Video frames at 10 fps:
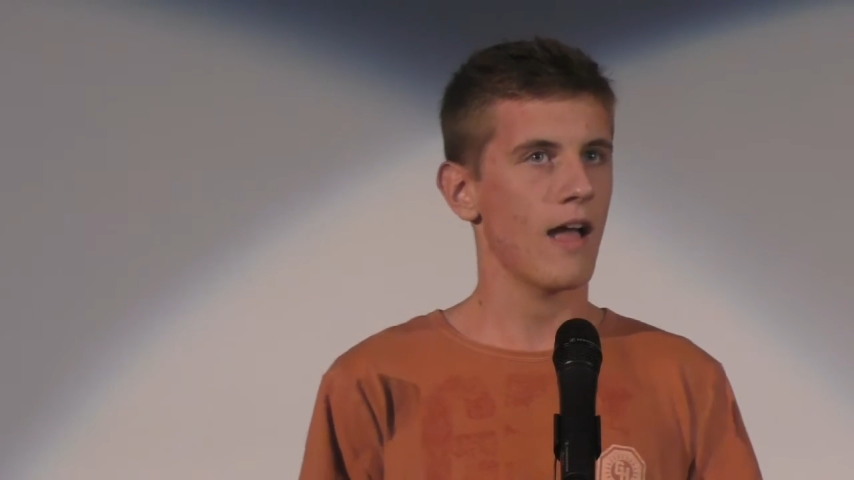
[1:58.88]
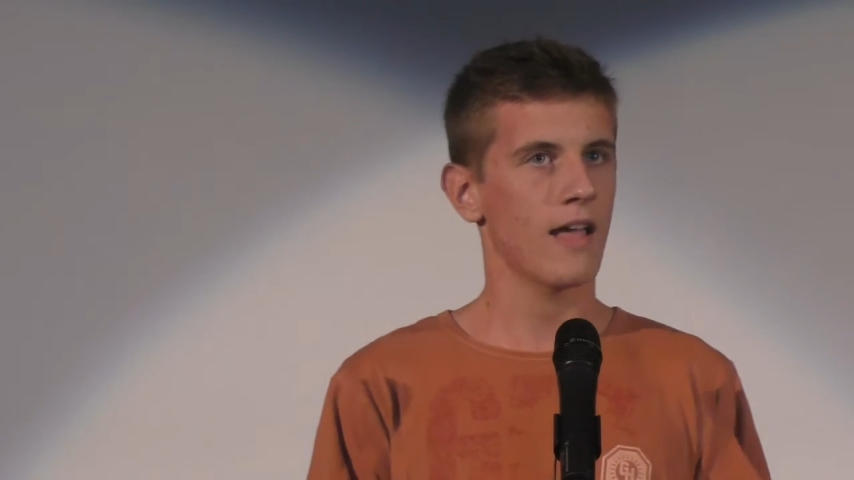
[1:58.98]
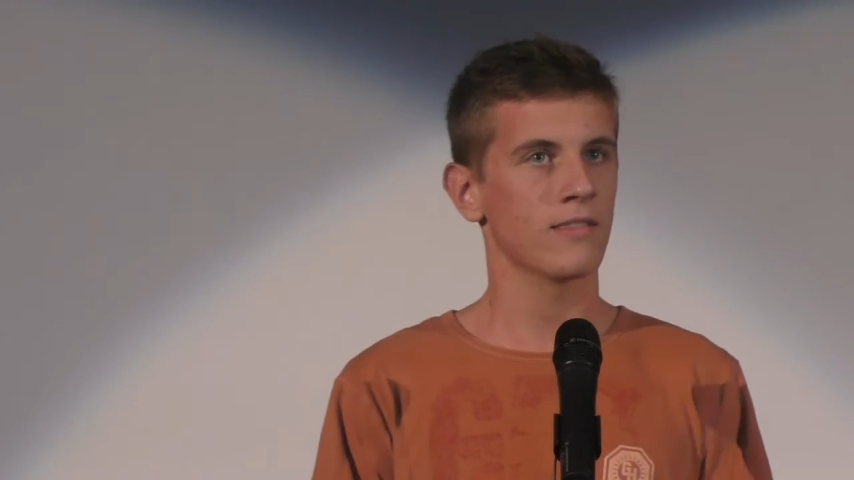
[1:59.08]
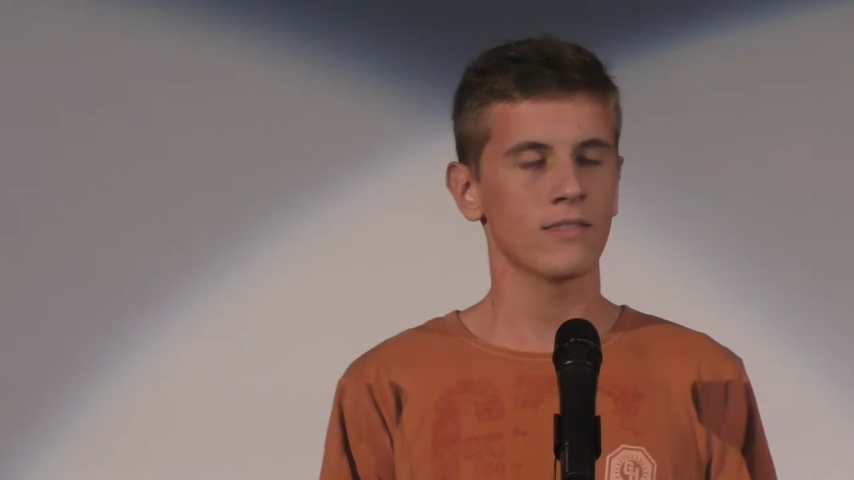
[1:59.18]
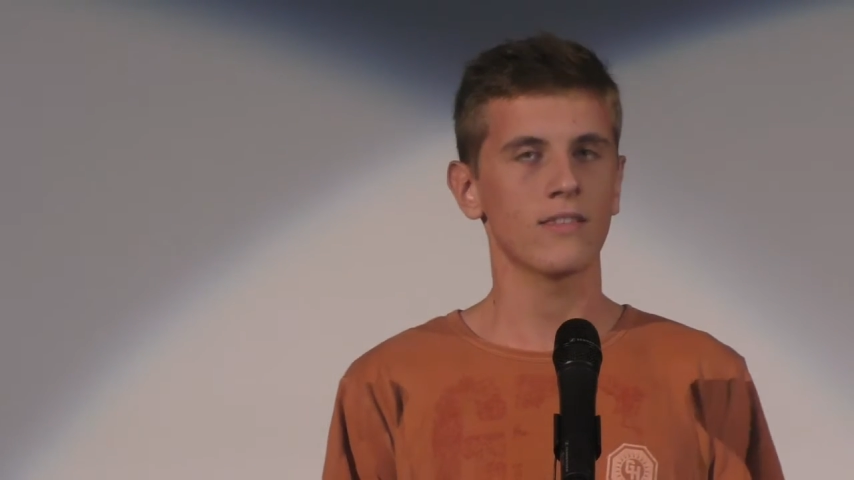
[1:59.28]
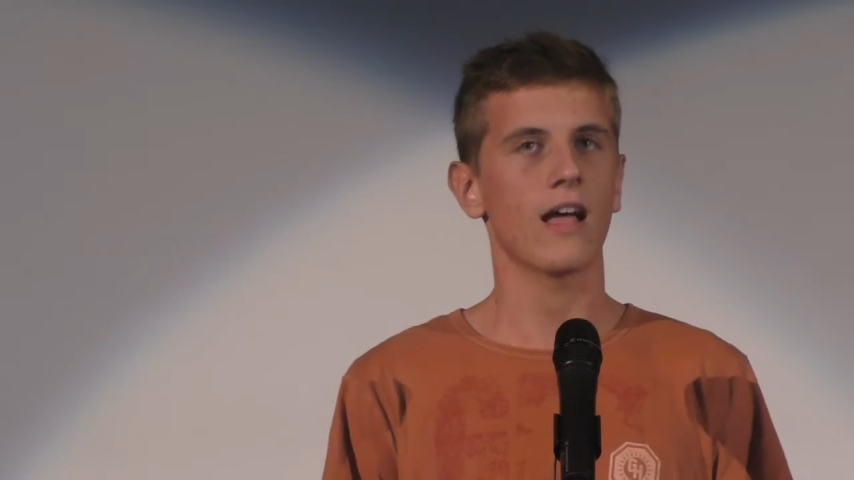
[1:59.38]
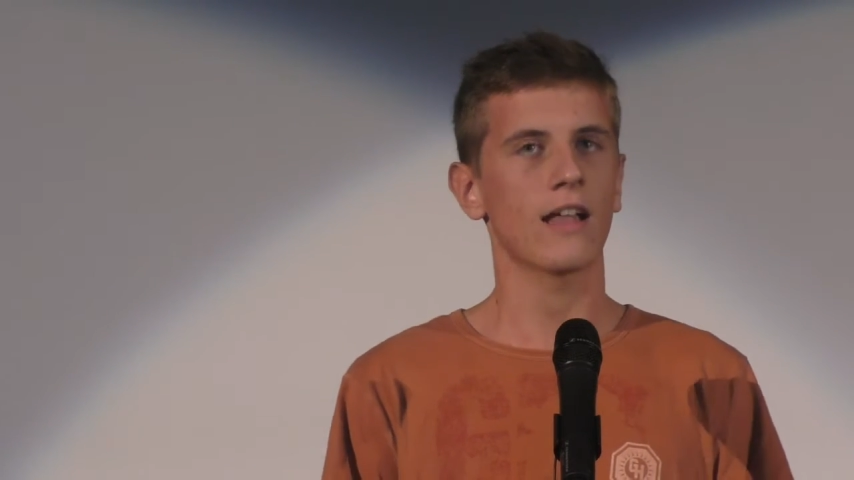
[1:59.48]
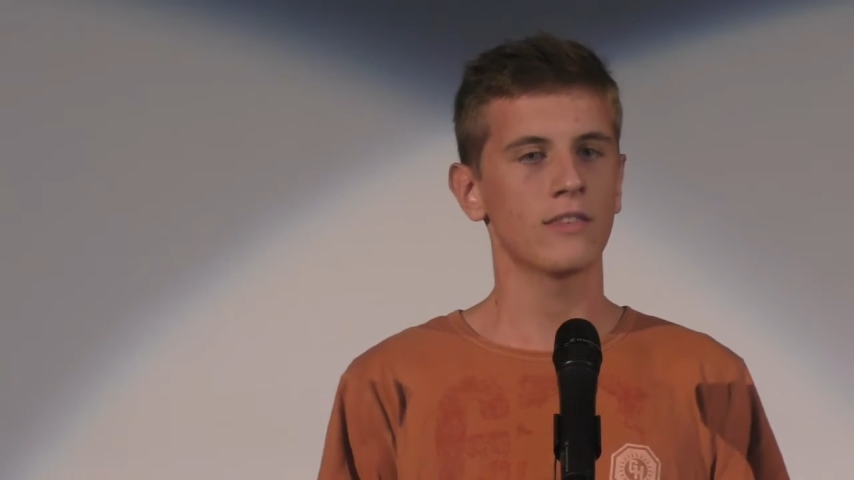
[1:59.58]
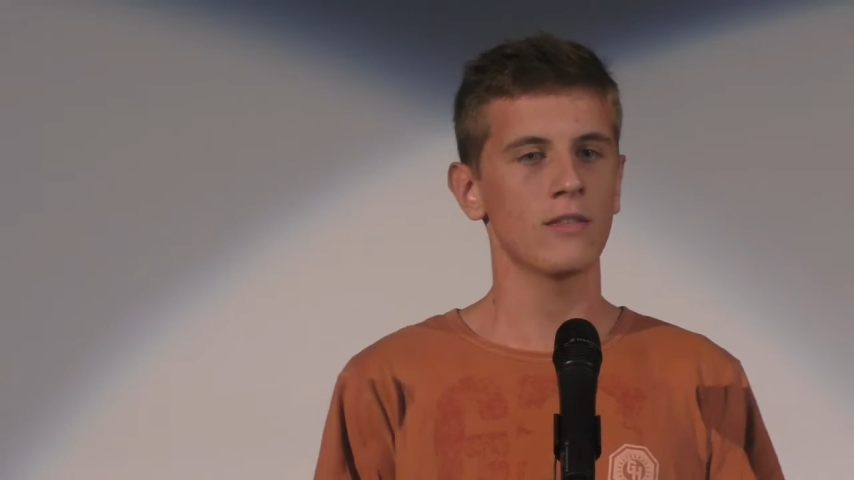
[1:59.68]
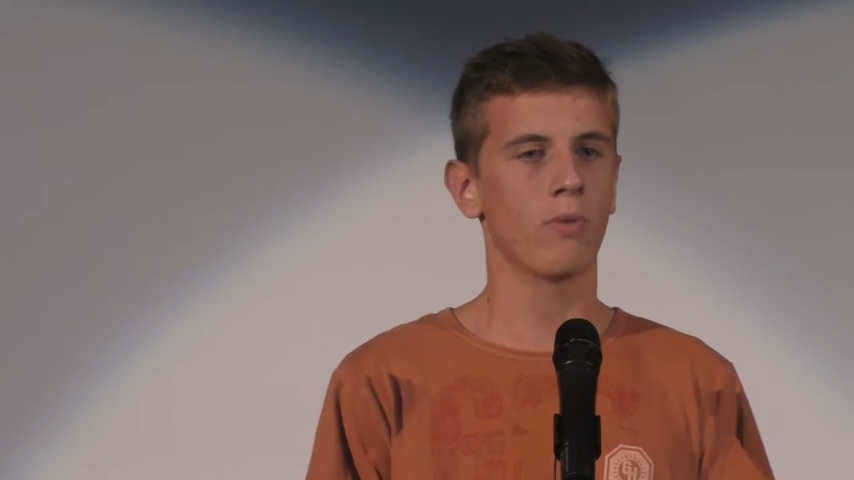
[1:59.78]
And
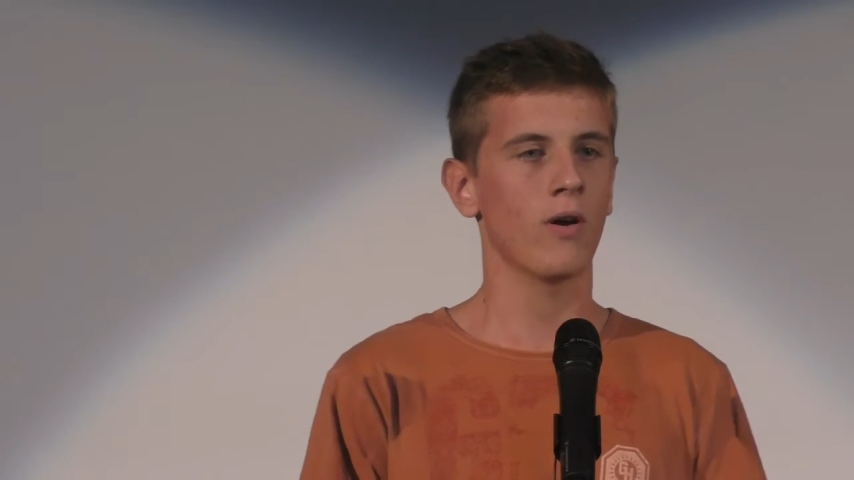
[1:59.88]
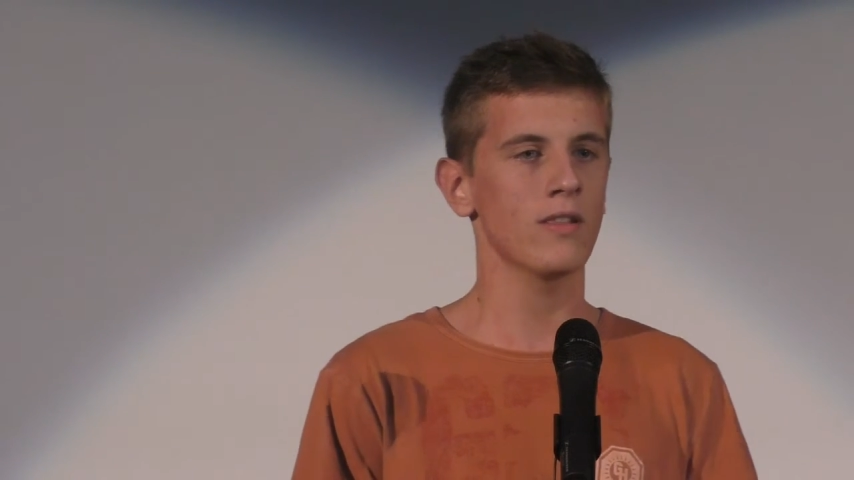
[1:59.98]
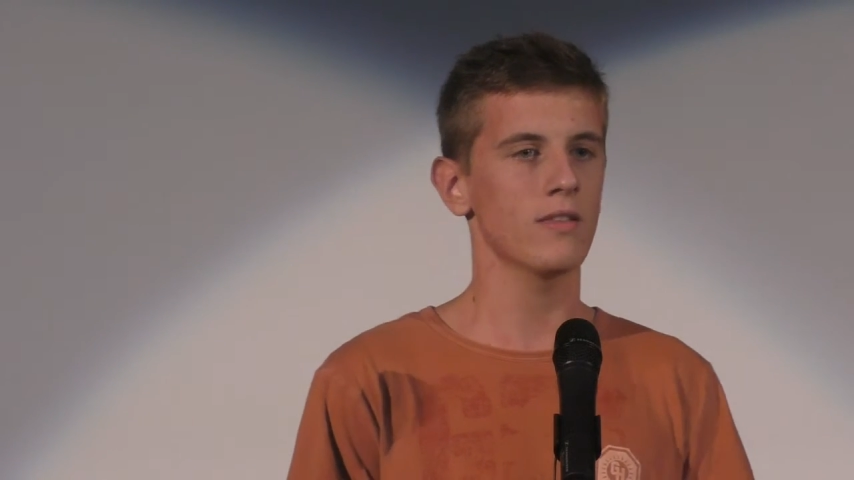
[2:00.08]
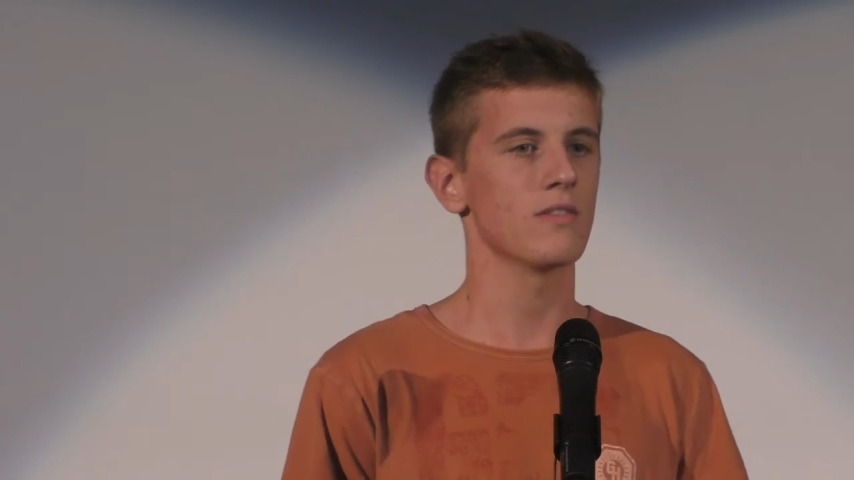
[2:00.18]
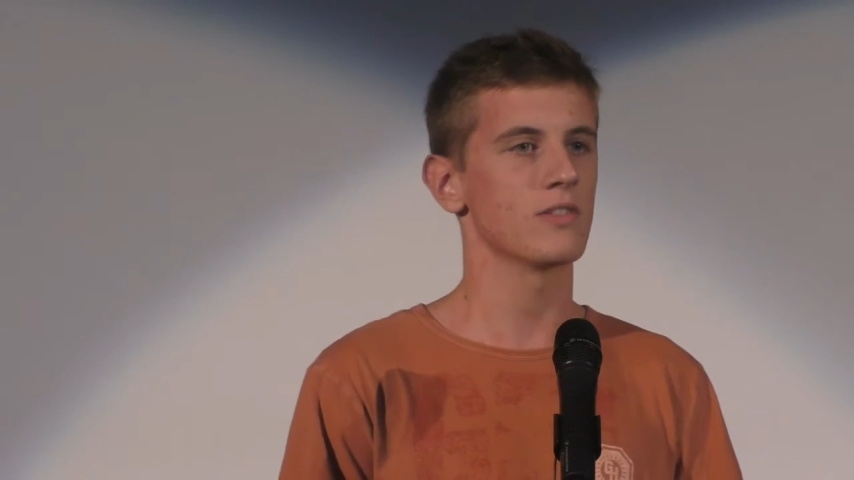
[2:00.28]
at that point,